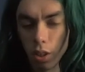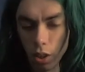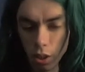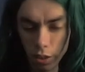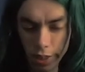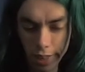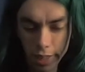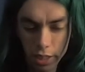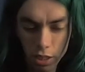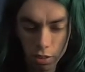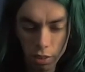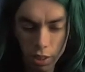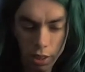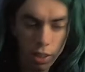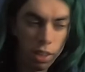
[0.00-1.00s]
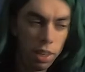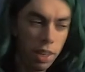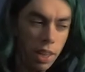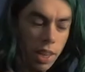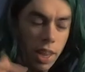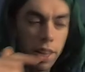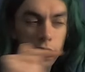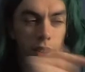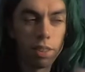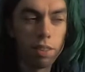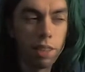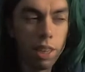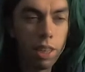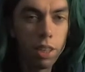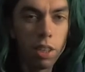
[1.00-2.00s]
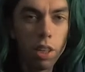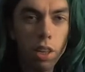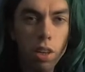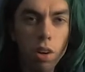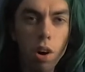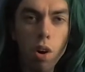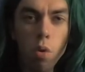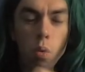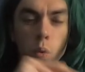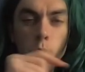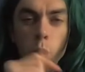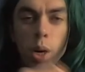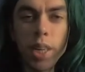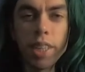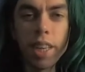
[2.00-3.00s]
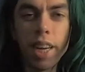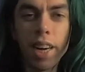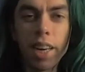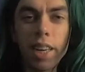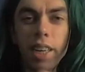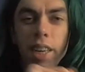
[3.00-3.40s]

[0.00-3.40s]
on history and think, what a